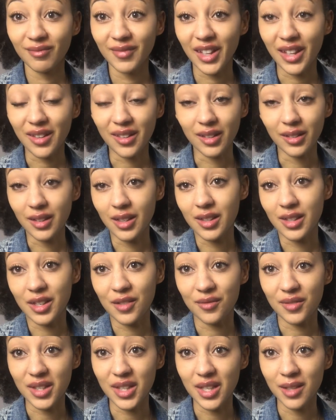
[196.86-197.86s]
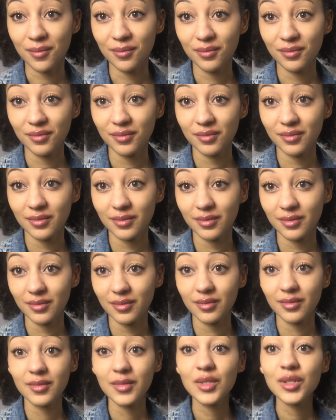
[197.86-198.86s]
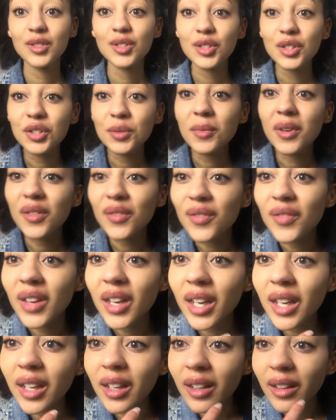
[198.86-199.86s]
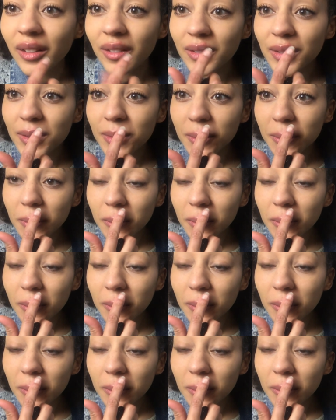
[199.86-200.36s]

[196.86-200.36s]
I think that's everything. It's just my face.